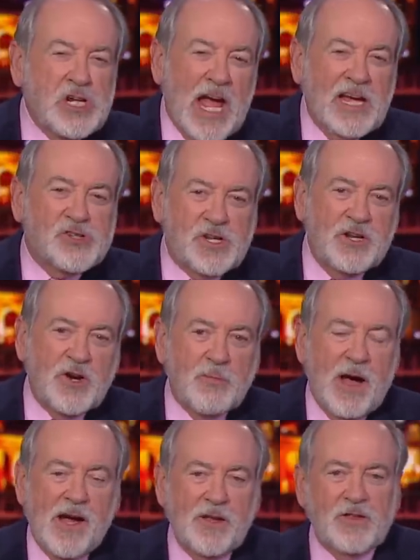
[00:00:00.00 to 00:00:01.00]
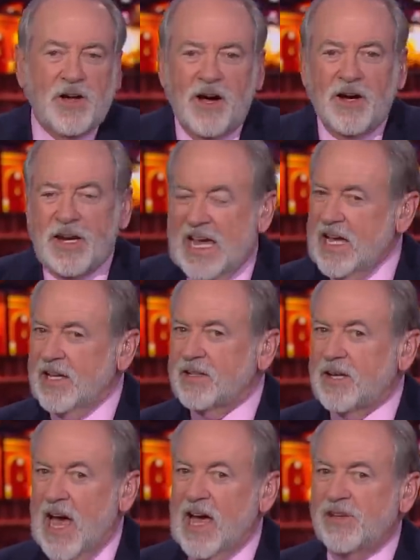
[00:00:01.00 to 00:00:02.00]
taste in your mouth on
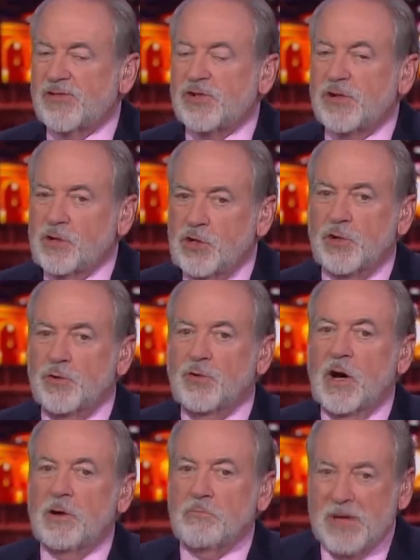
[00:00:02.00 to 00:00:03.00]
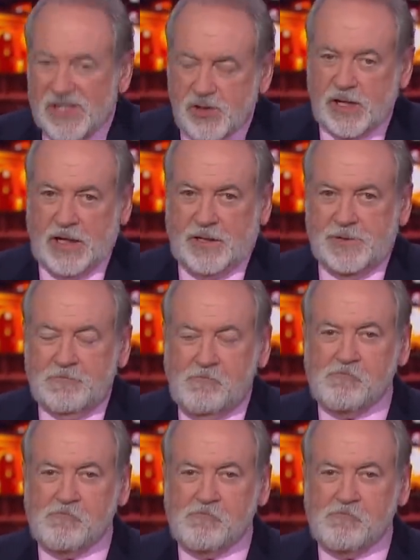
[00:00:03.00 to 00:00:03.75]
In Case You Missed It.